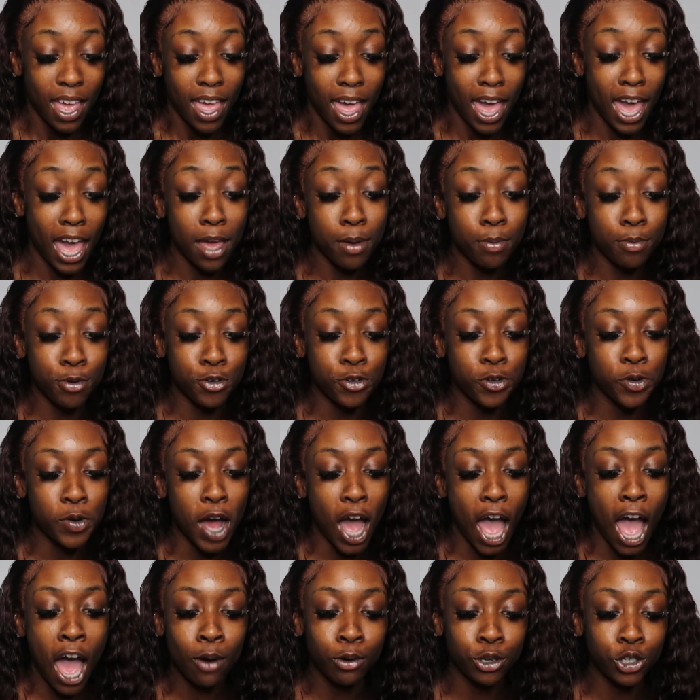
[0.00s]
Hey
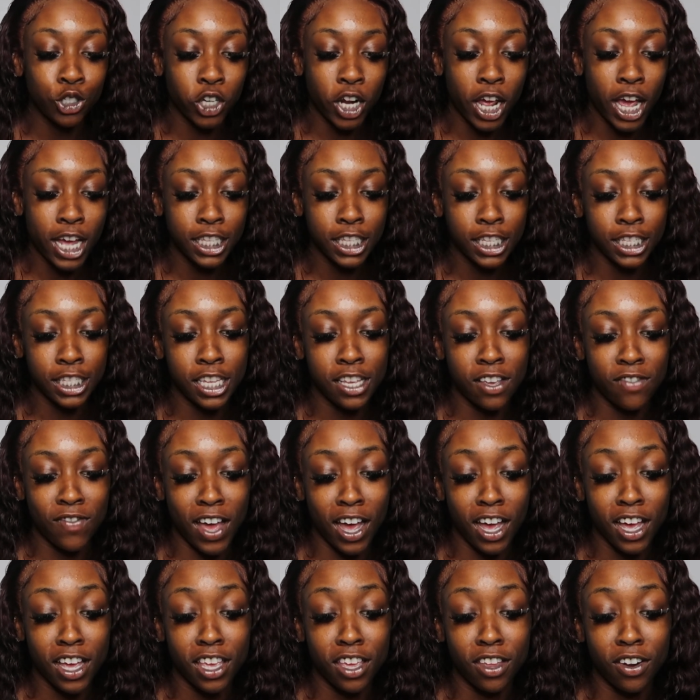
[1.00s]
boo, I was trying to see if
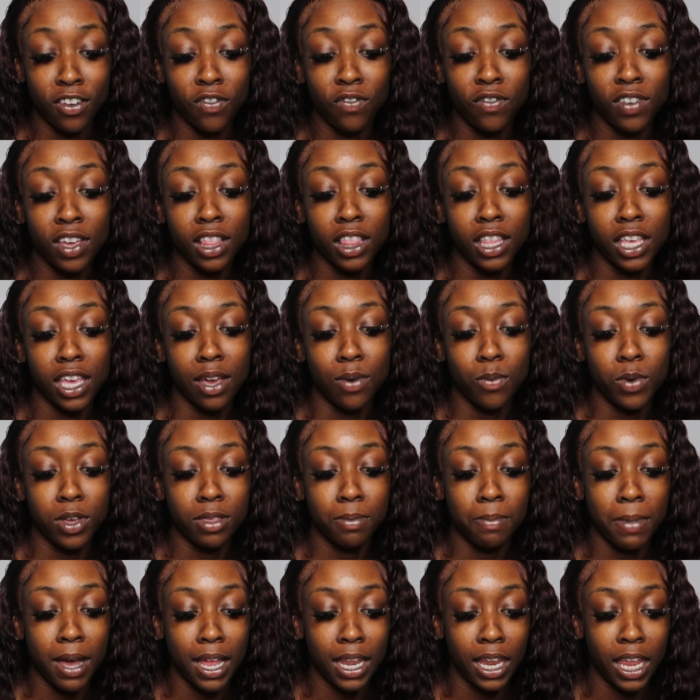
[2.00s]
I could get a fill-in
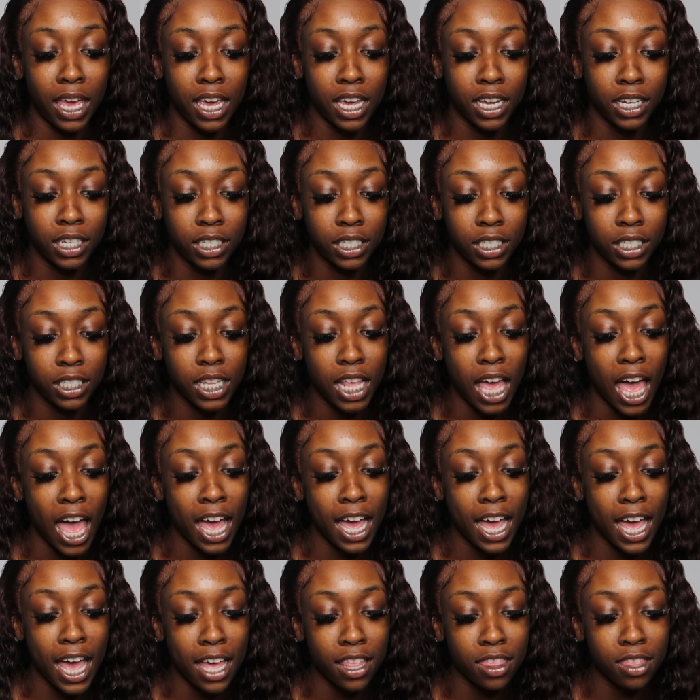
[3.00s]
with my lashes.
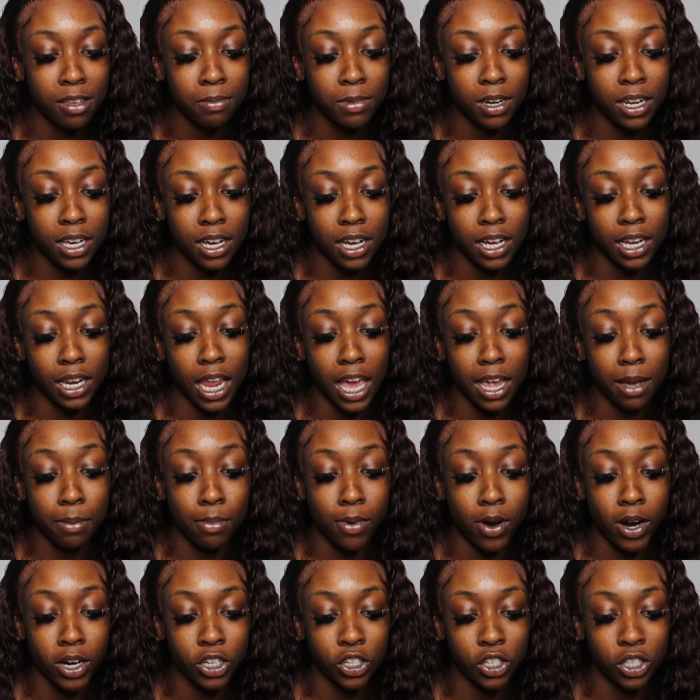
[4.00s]
I got them done like
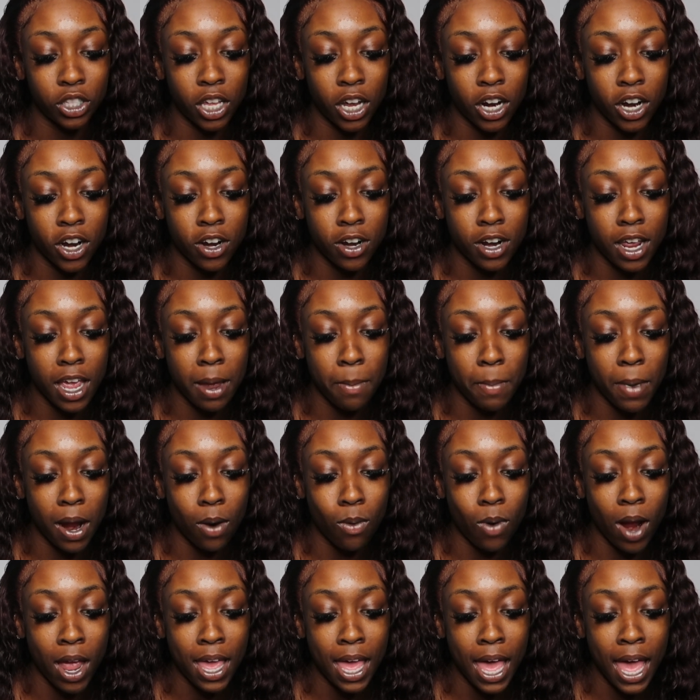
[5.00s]
March 3rd and
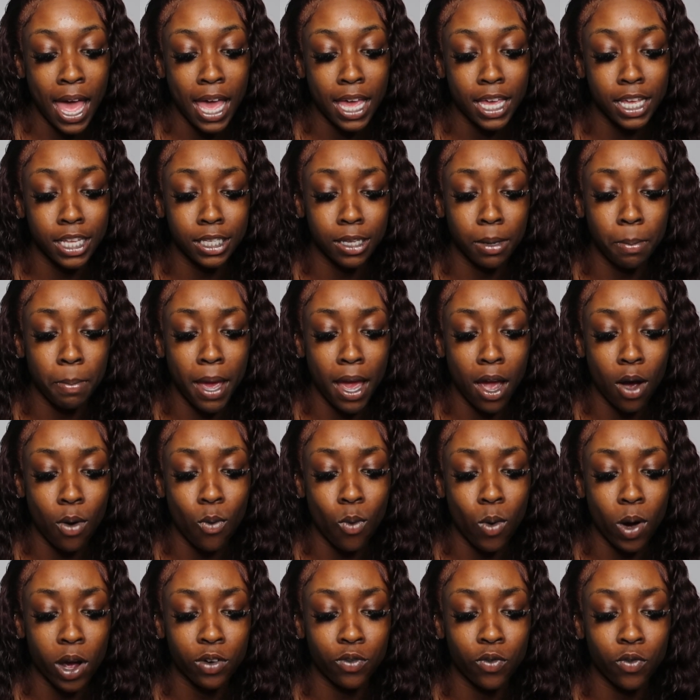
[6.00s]
my right eye is
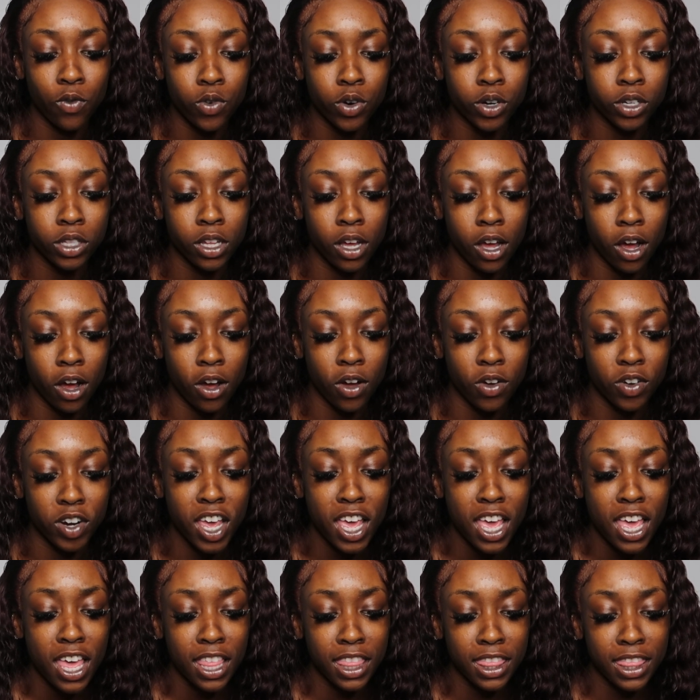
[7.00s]
about one-fourth gone.
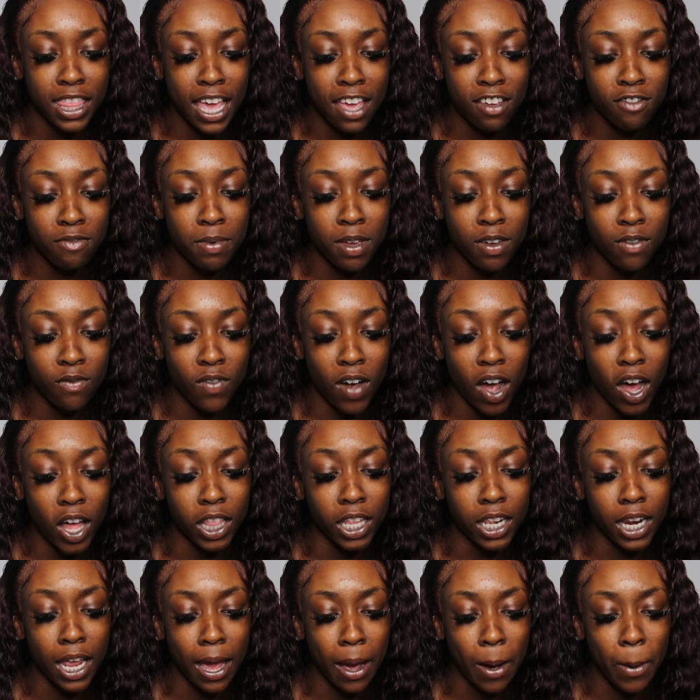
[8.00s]
They've been
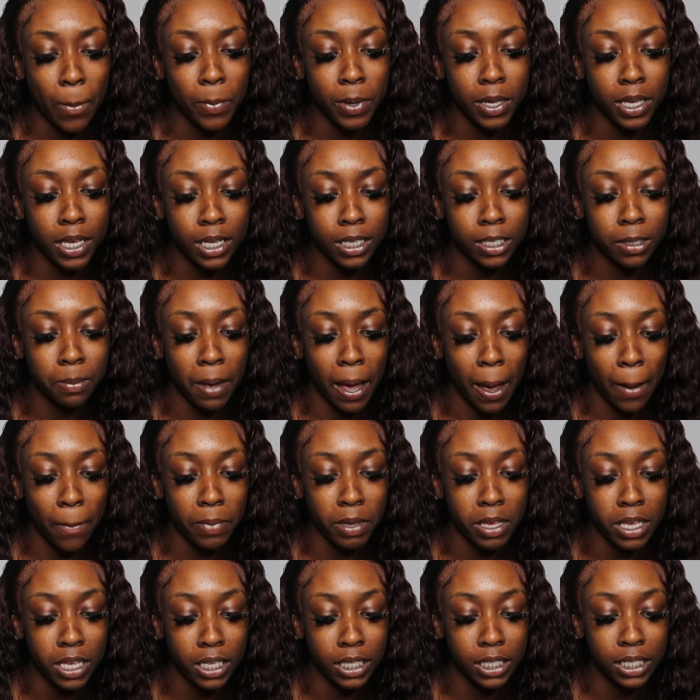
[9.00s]
falling out piece by
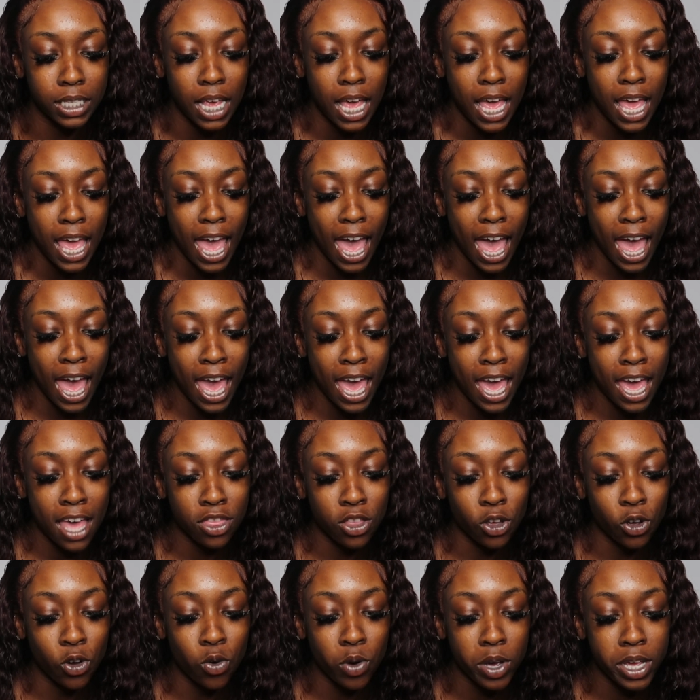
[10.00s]
piece. I
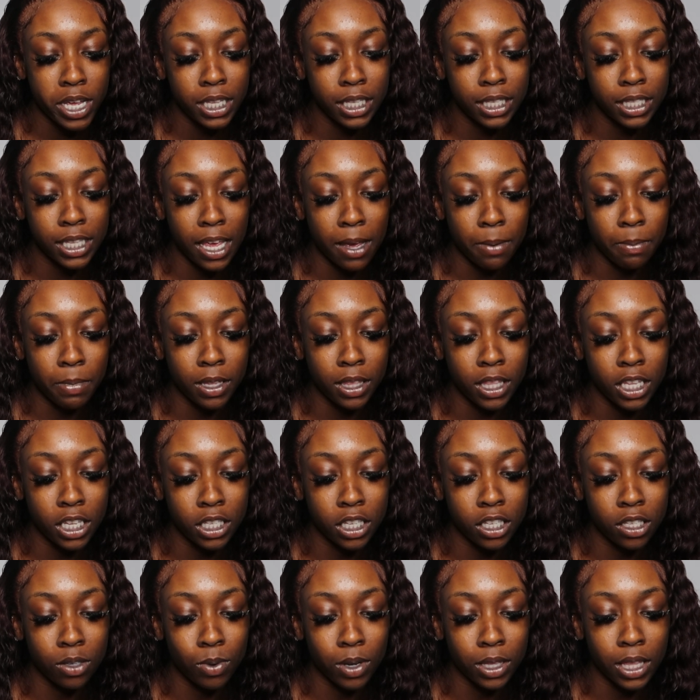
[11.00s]
had the queen set but
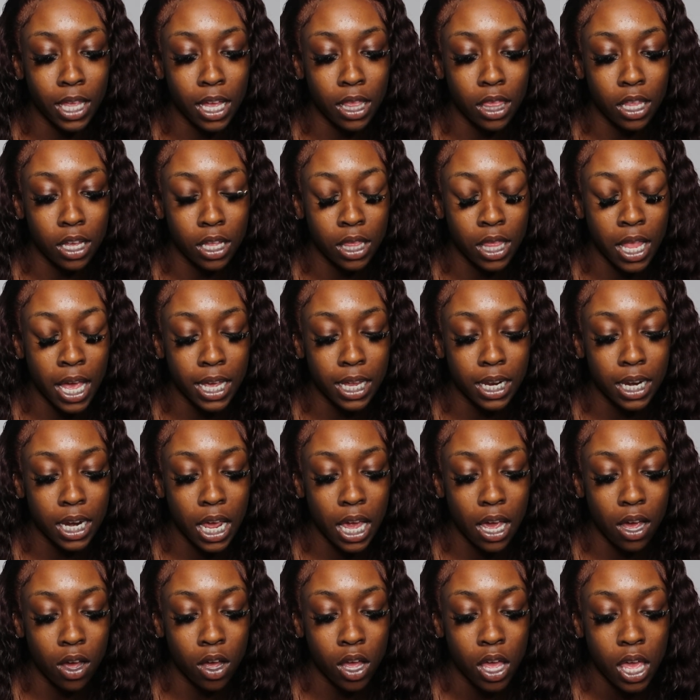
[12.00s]
this is what they look like
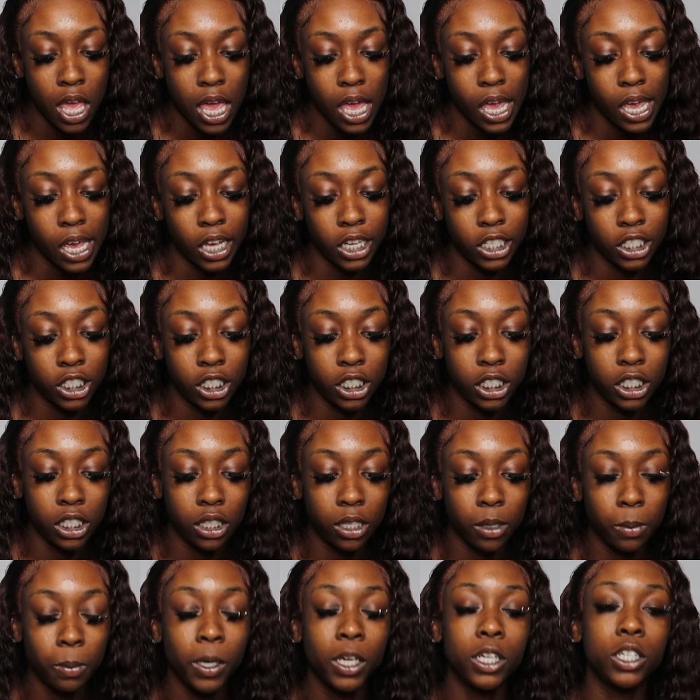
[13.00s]
now and she
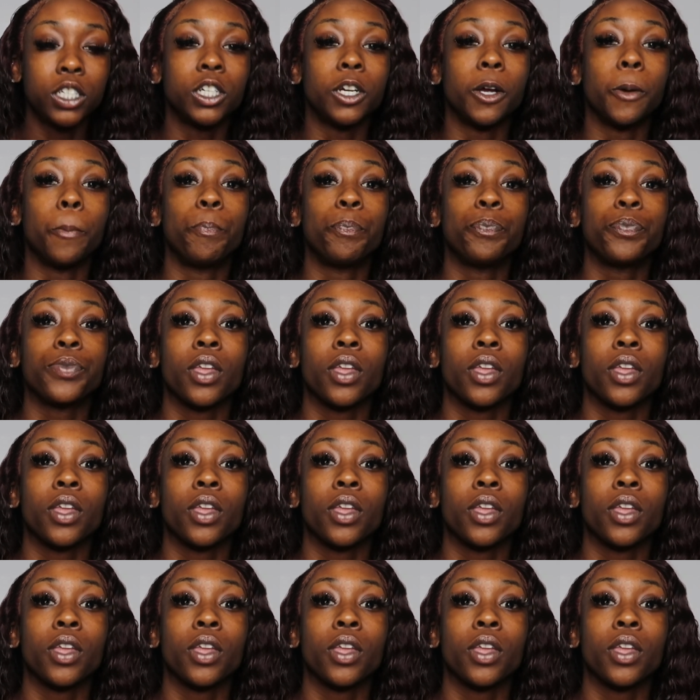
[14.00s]
sent the picture